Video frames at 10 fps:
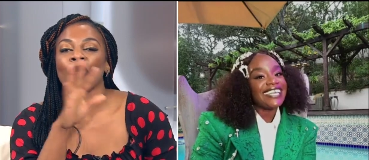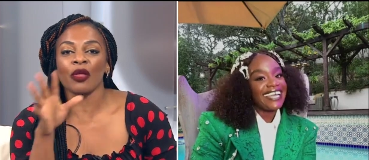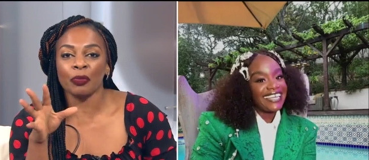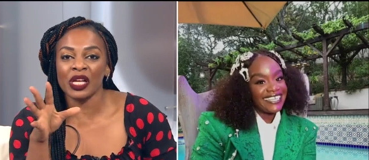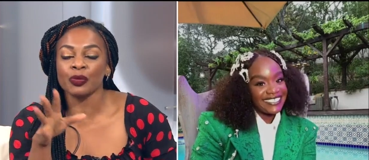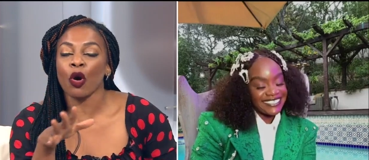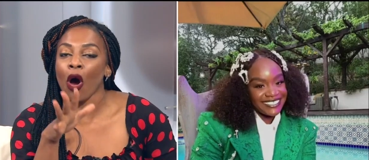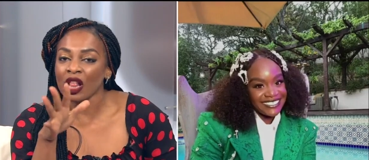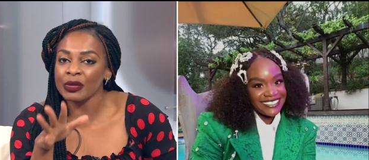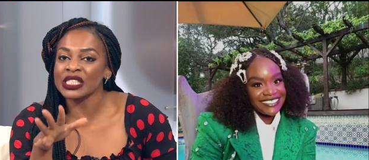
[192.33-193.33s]
Speaker 1: around yes. the place, but
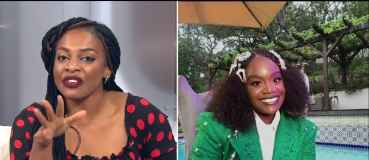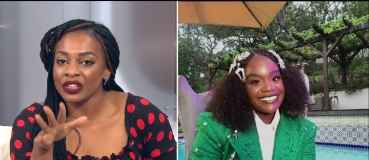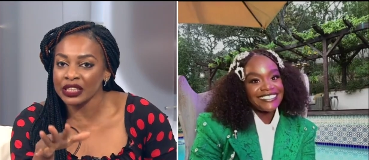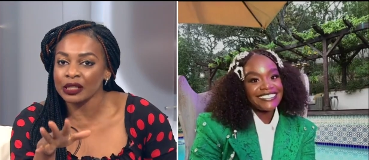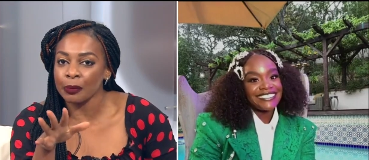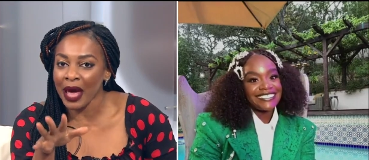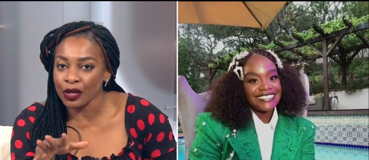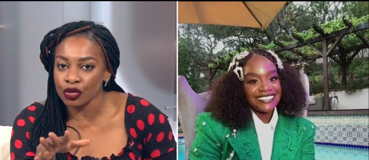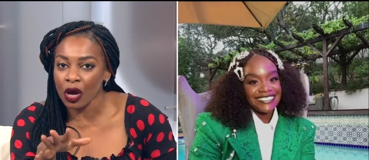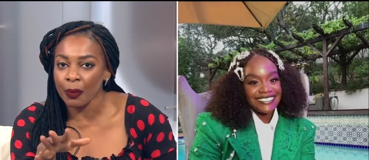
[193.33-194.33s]
Harlem is definitely the
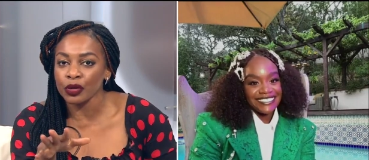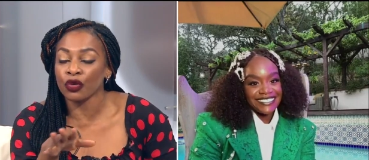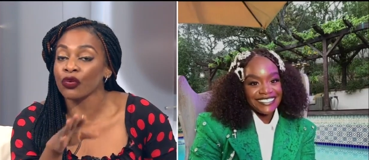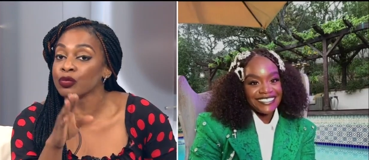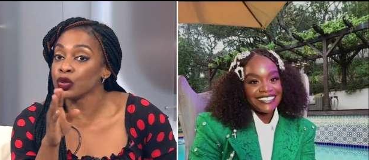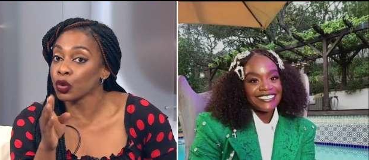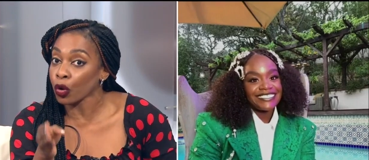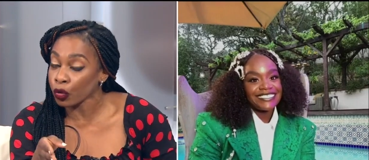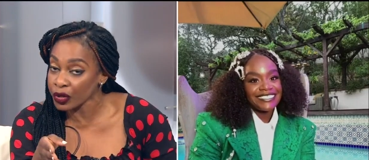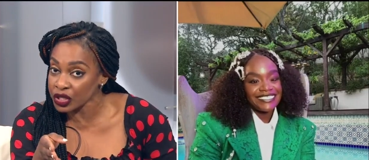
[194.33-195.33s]
backdrop. You're from New
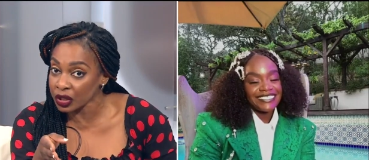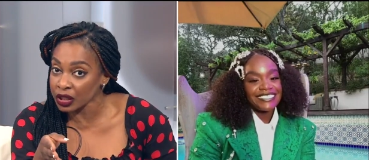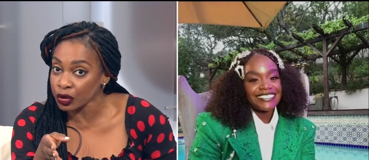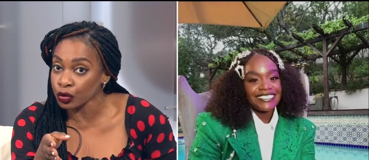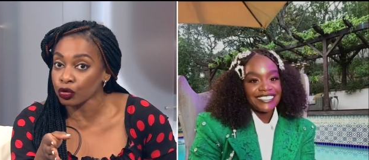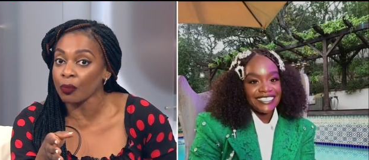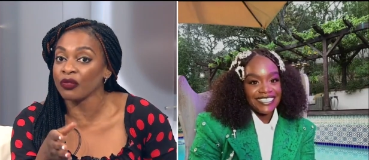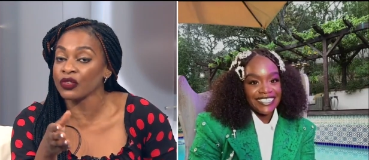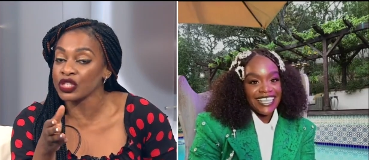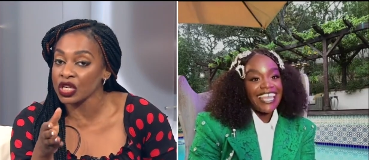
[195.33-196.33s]
York originally. You grew up
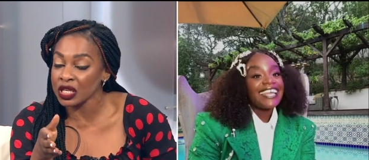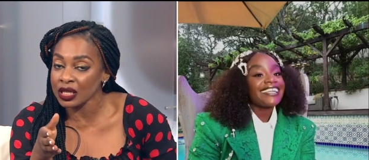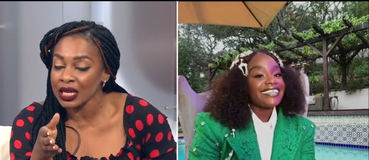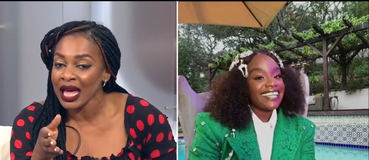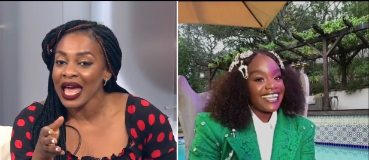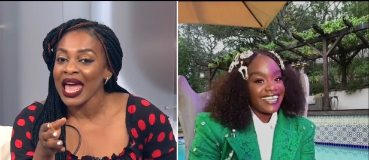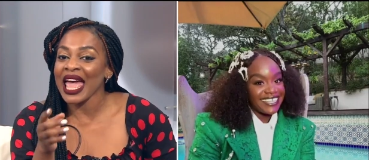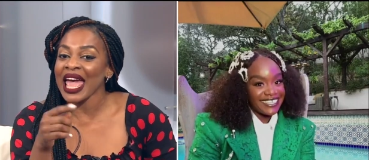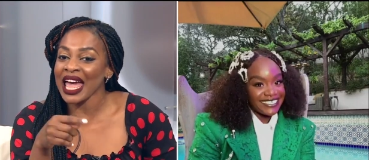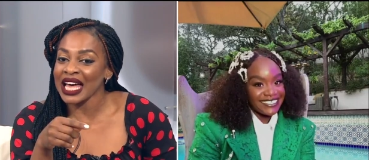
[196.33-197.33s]
in Virginia. Yeah.
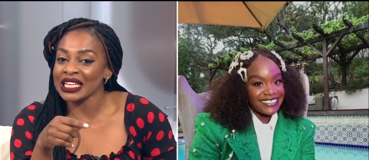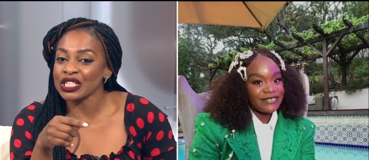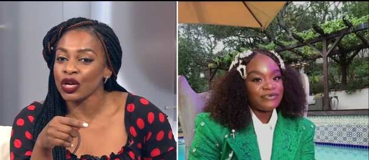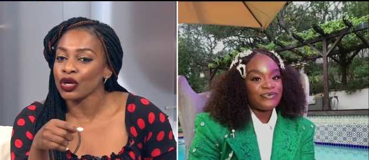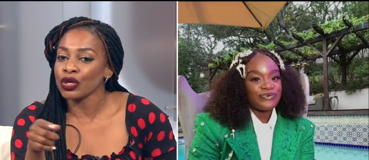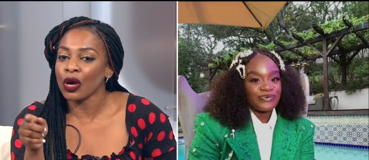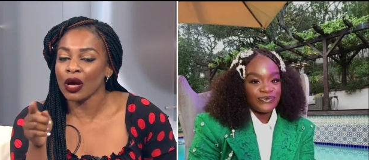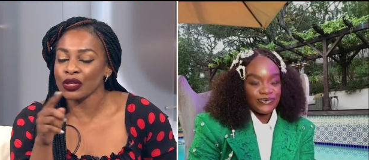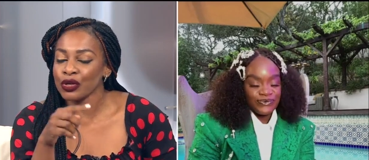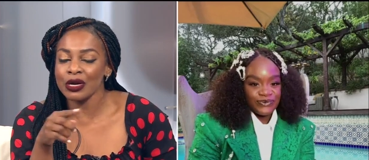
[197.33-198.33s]
And mm-hmm.
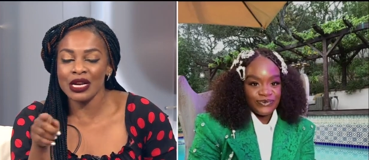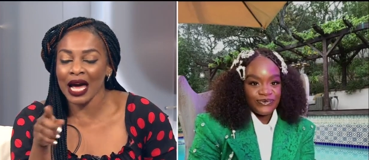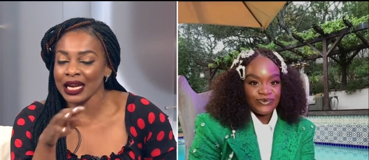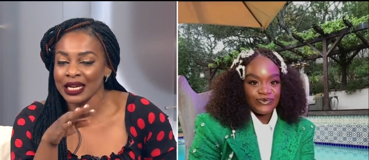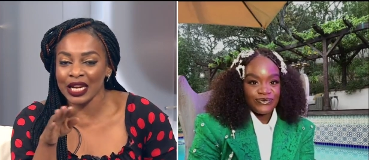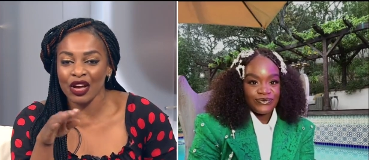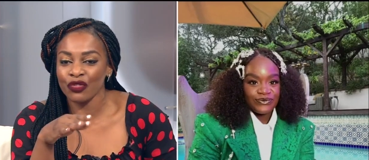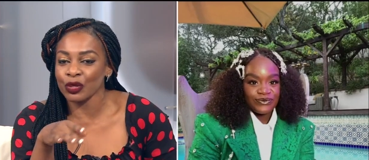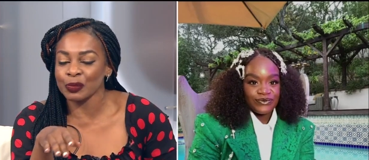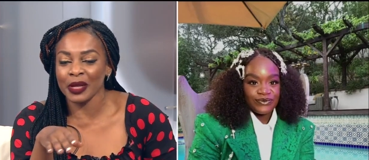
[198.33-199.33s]
you're not in any
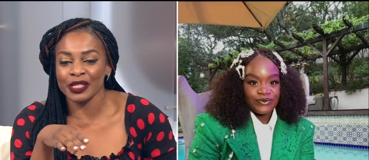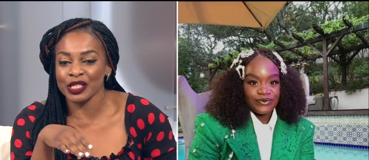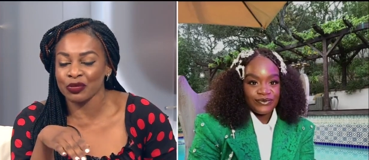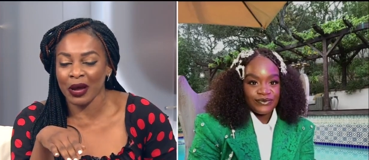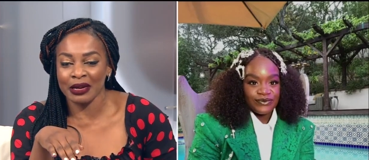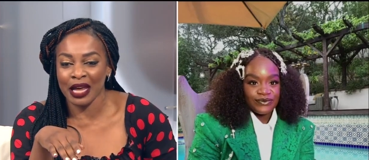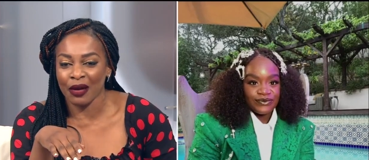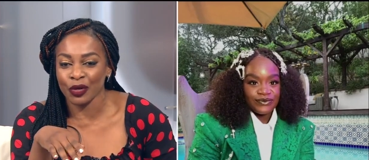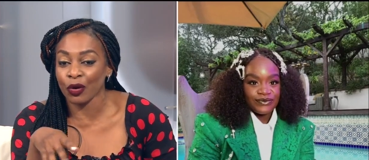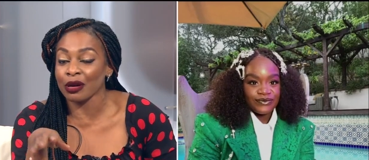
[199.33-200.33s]
of those places right
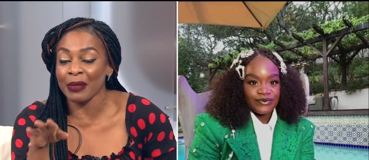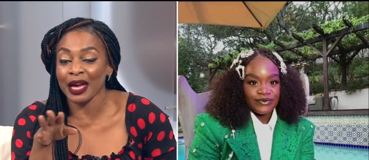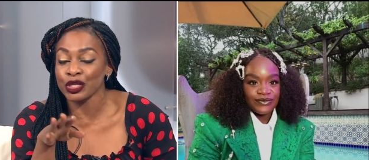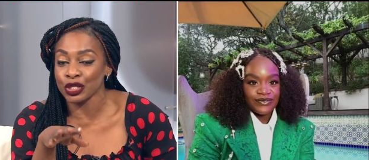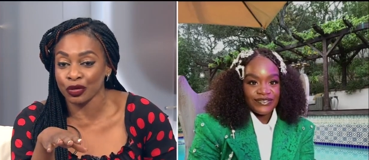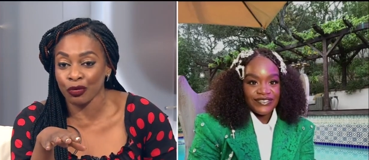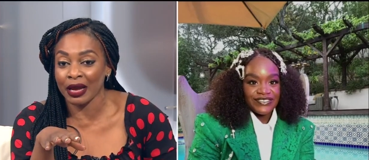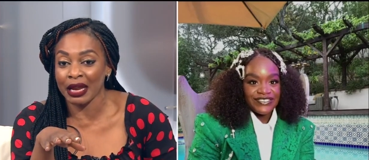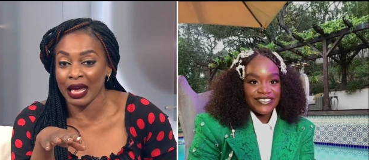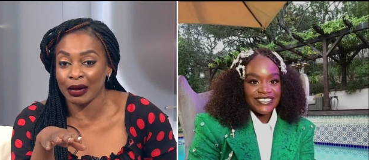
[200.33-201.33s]
now. You're at a mansion
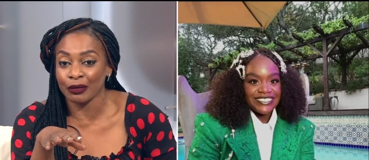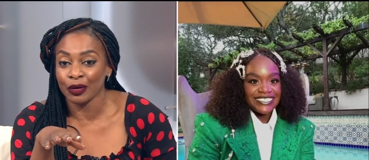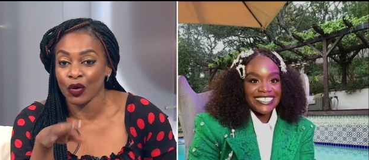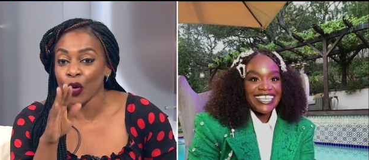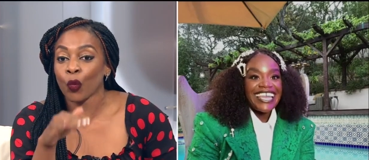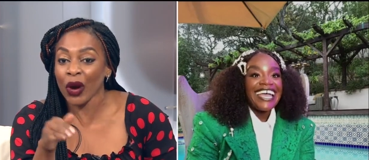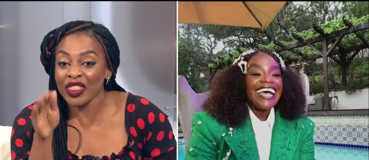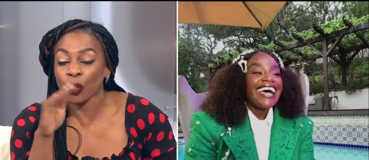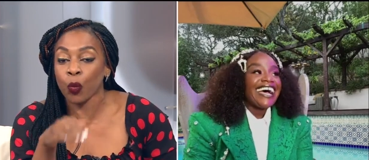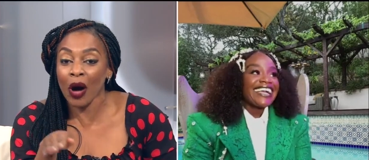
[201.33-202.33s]
right now.
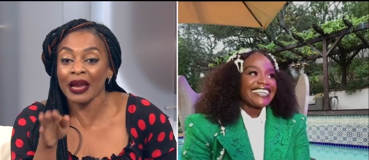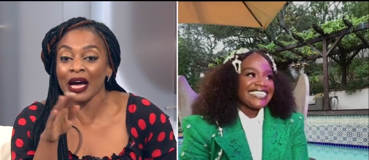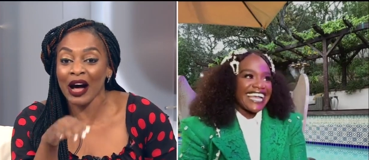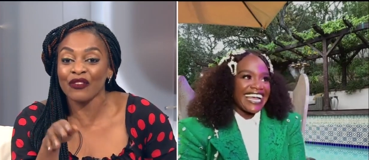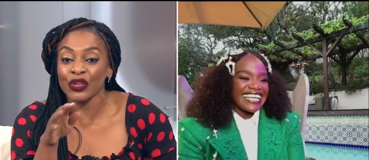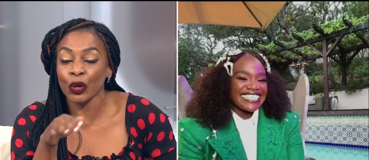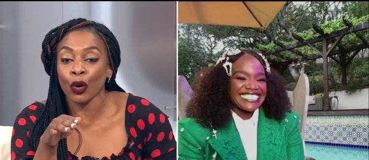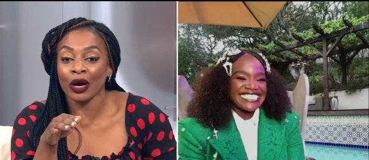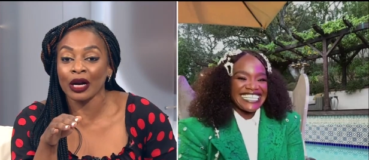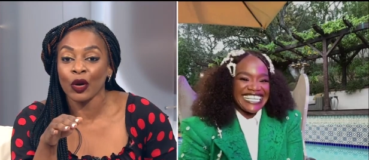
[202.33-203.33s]
With one of yes.
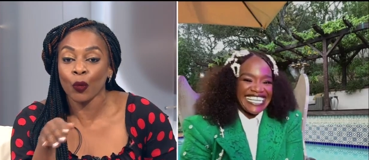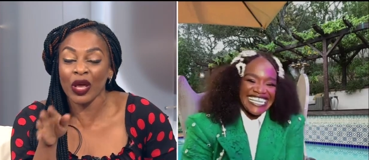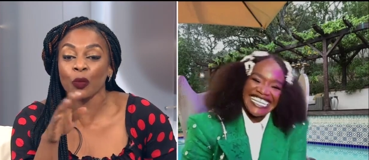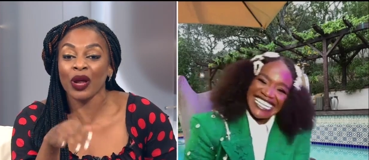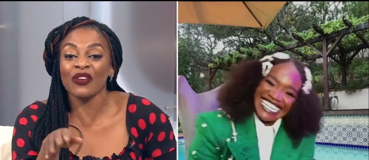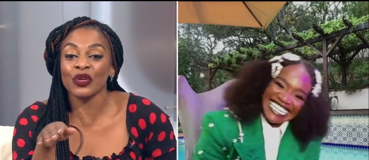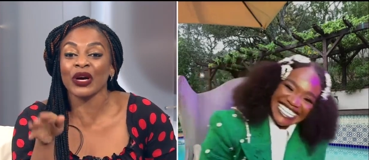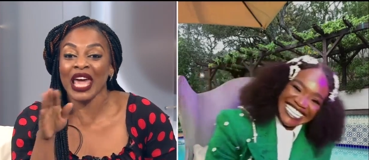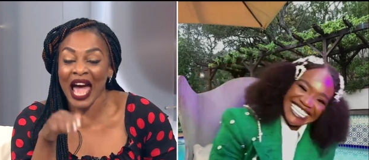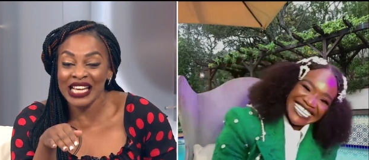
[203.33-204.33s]
your with one of your
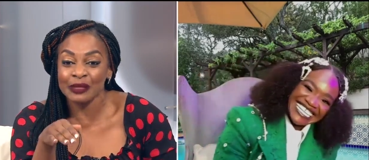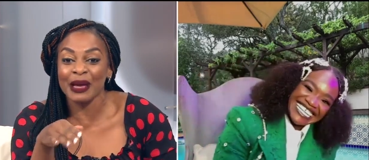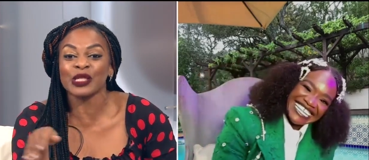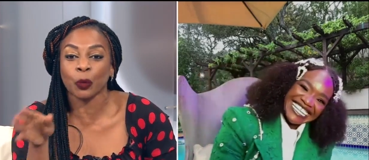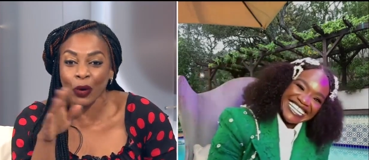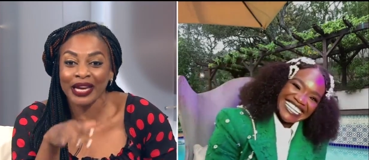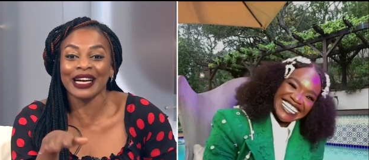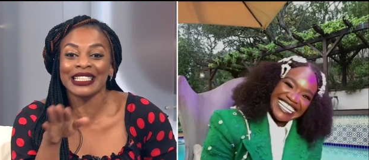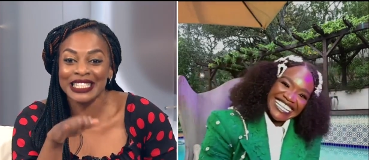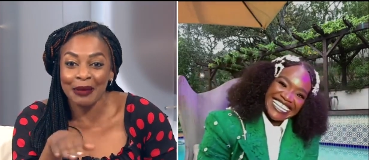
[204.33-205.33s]
castmates
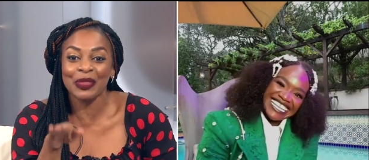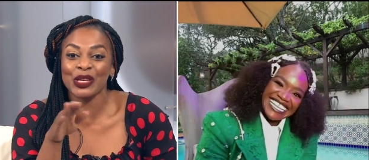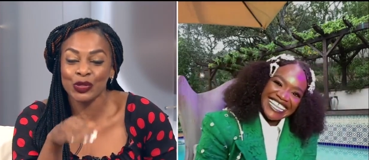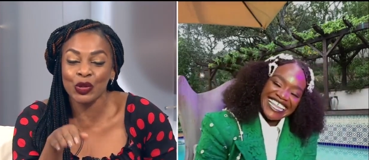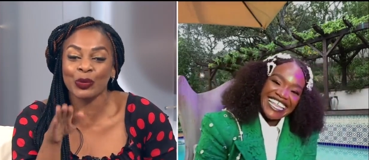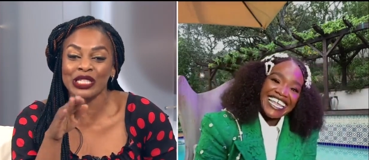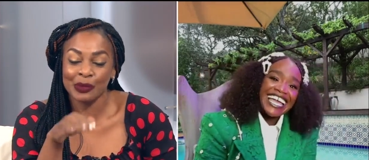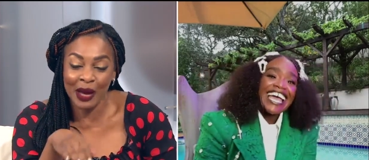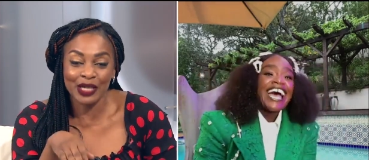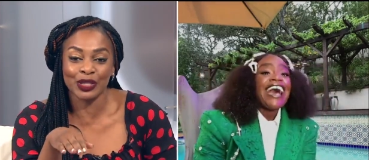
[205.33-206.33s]
working on something super
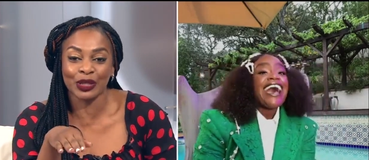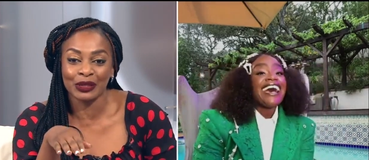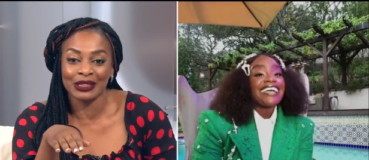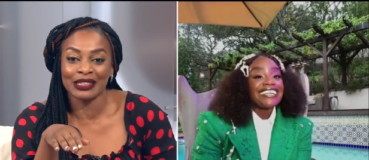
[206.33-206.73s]
special.